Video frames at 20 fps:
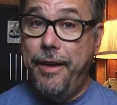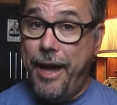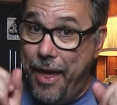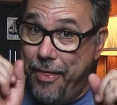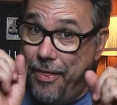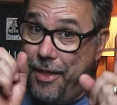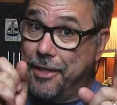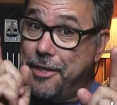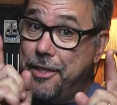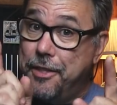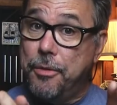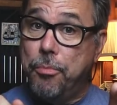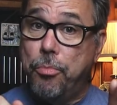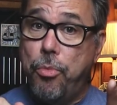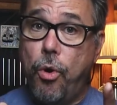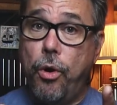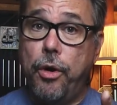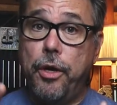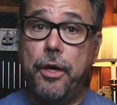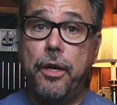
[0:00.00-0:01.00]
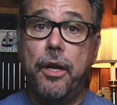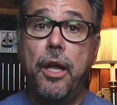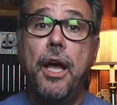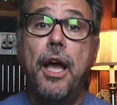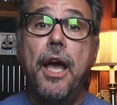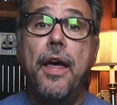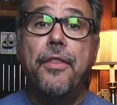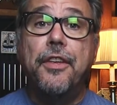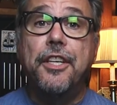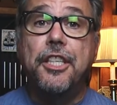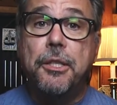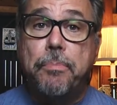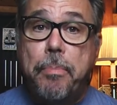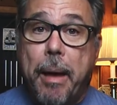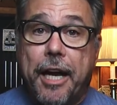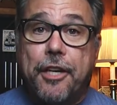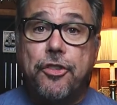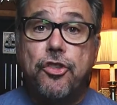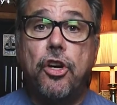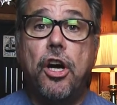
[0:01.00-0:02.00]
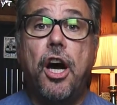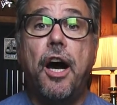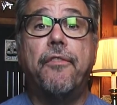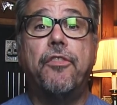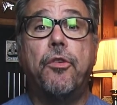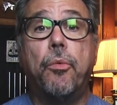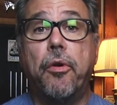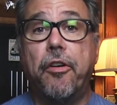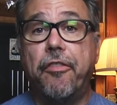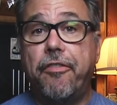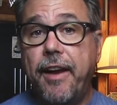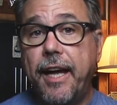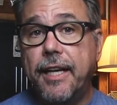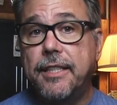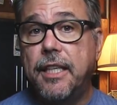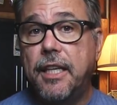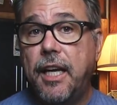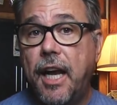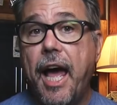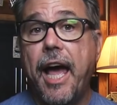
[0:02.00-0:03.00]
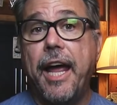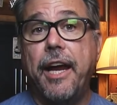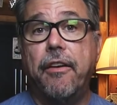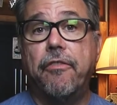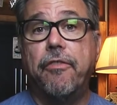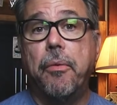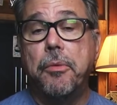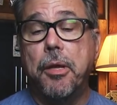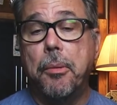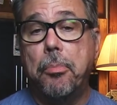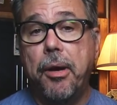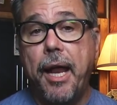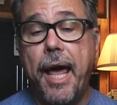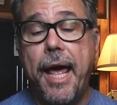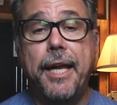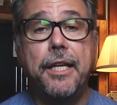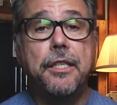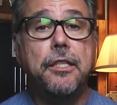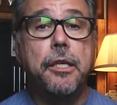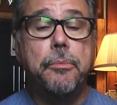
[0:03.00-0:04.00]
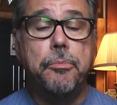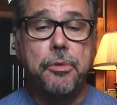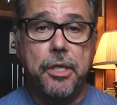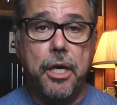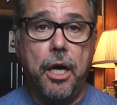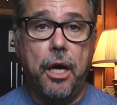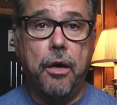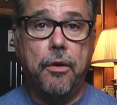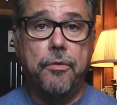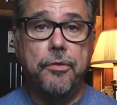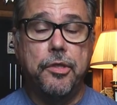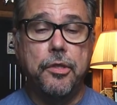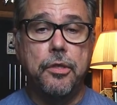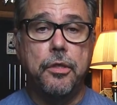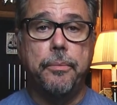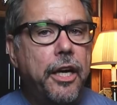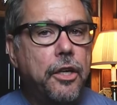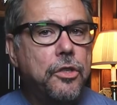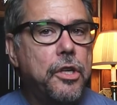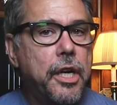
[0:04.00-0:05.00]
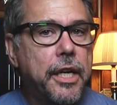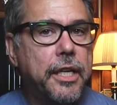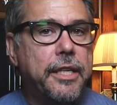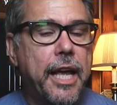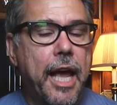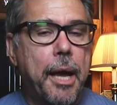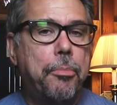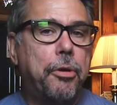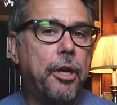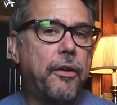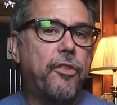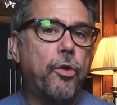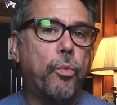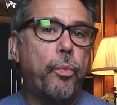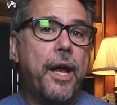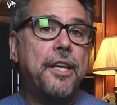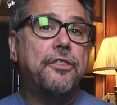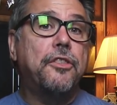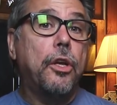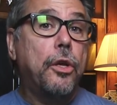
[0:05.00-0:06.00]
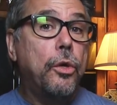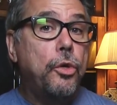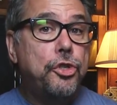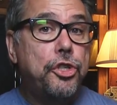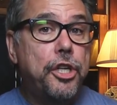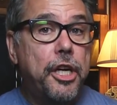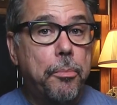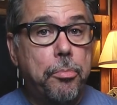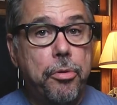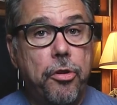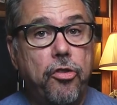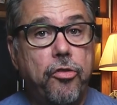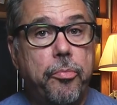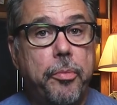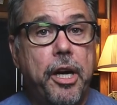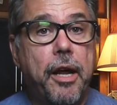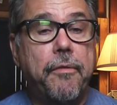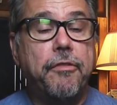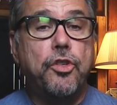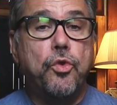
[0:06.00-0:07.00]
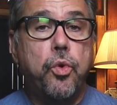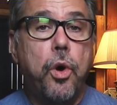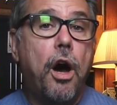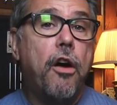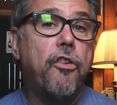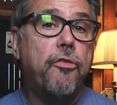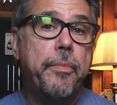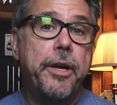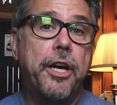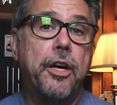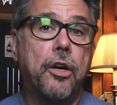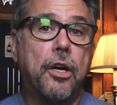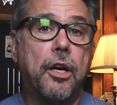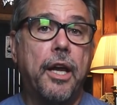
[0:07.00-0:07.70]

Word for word: and this is important, the spectra of the reflected light from the planets themselves. Here's an example of the resolution improvement of a 12 meter